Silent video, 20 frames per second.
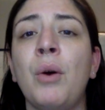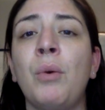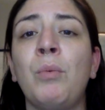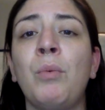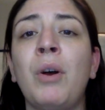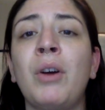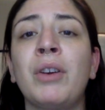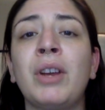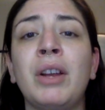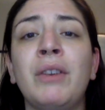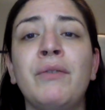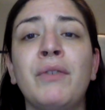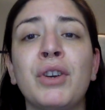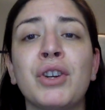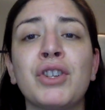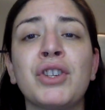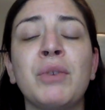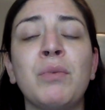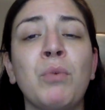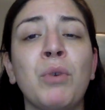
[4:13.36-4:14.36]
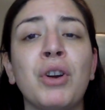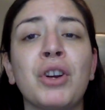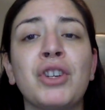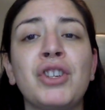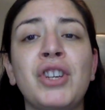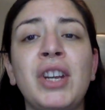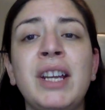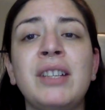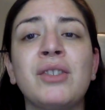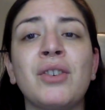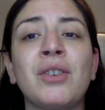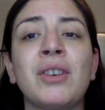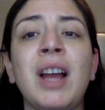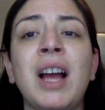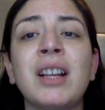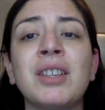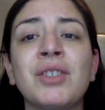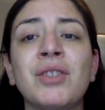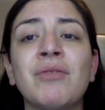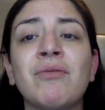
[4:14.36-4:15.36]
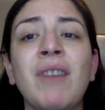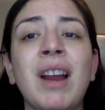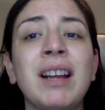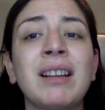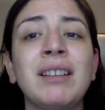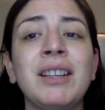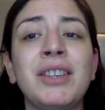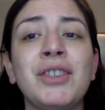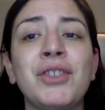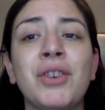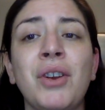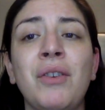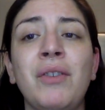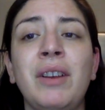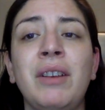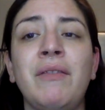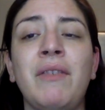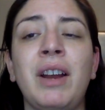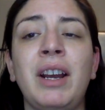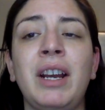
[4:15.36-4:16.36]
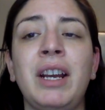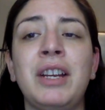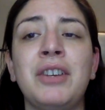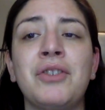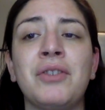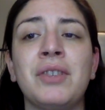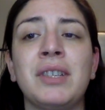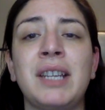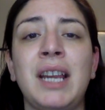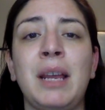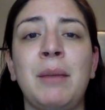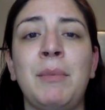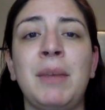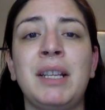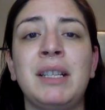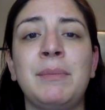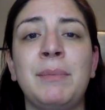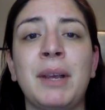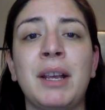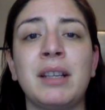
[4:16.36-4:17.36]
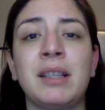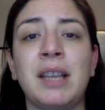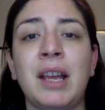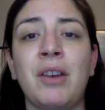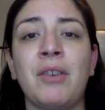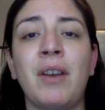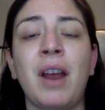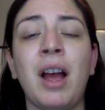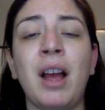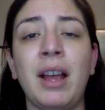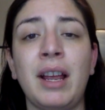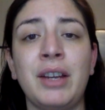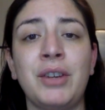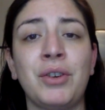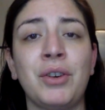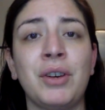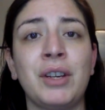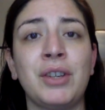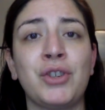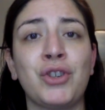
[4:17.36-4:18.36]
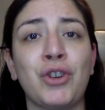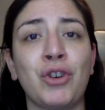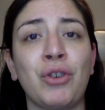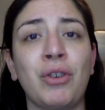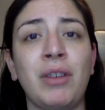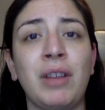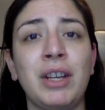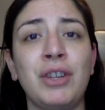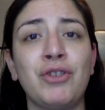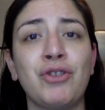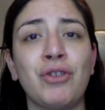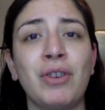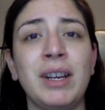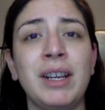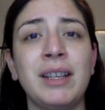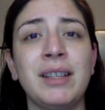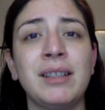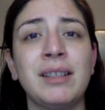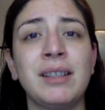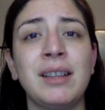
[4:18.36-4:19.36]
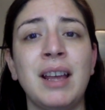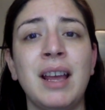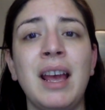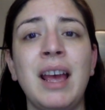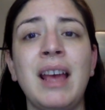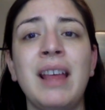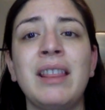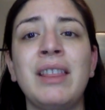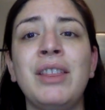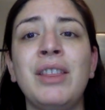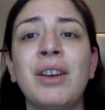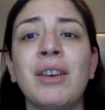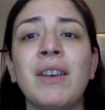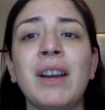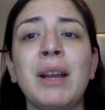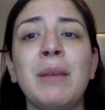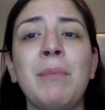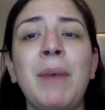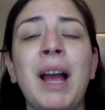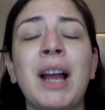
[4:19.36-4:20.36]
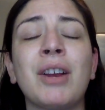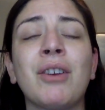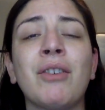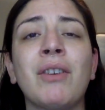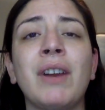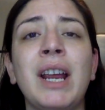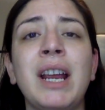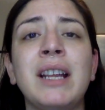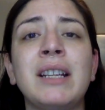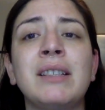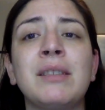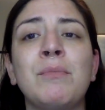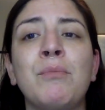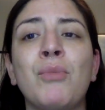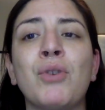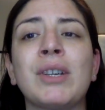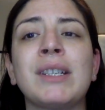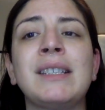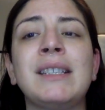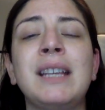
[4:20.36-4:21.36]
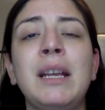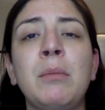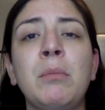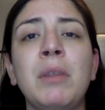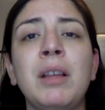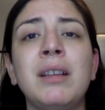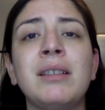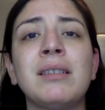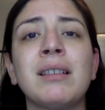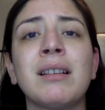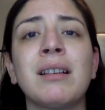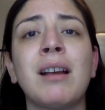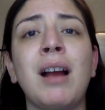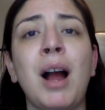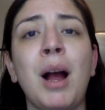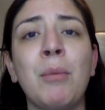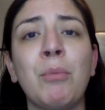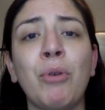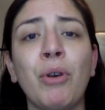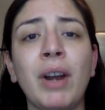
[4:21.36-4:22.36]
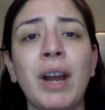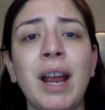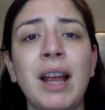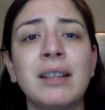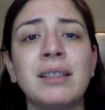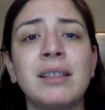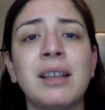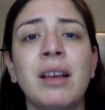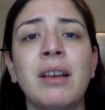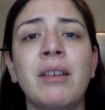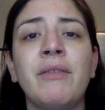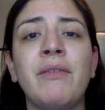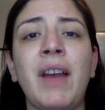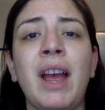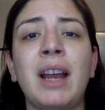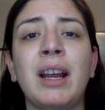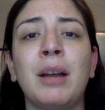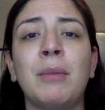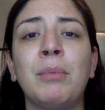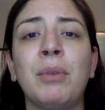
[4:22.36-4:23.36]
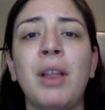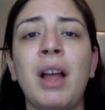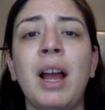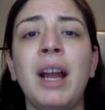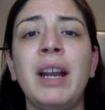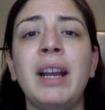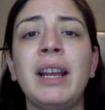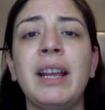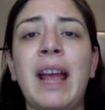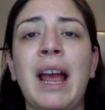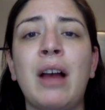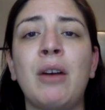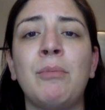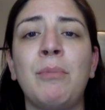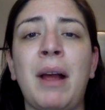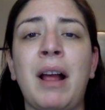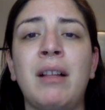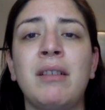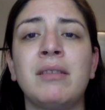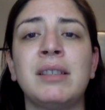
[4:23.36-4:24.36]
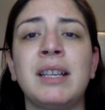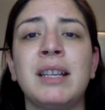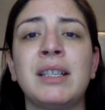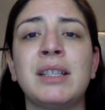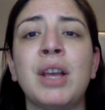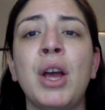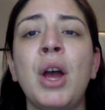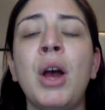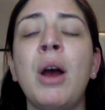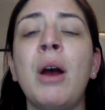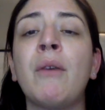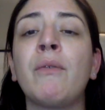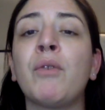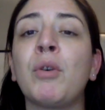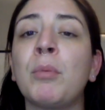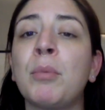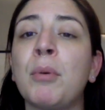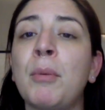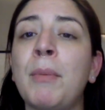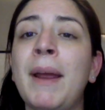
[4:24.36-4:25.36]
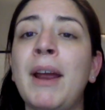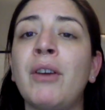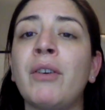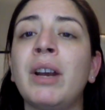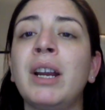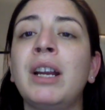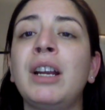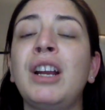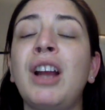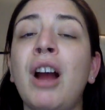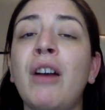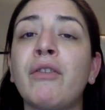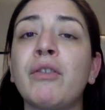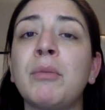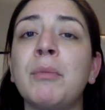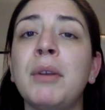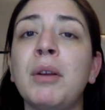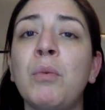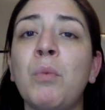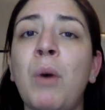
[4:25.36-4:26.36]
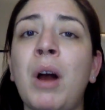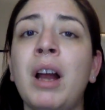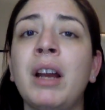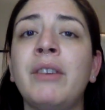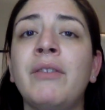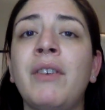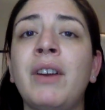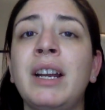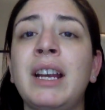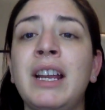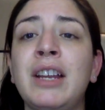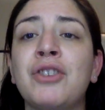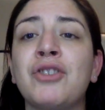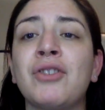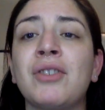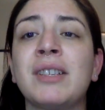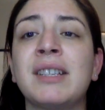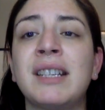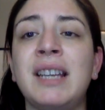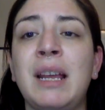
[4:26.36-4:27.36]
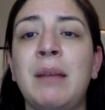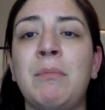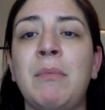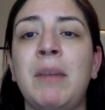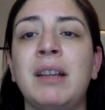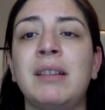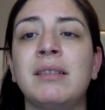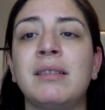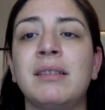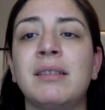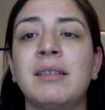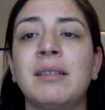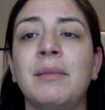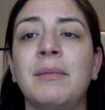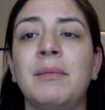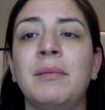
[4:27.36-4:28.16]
While conversion worksheets are not directly shown in financial statements because they are not entered as journal entries, their impact creates more seamless, comprehensive, and compliant account balances for preparing government-wide financial statements.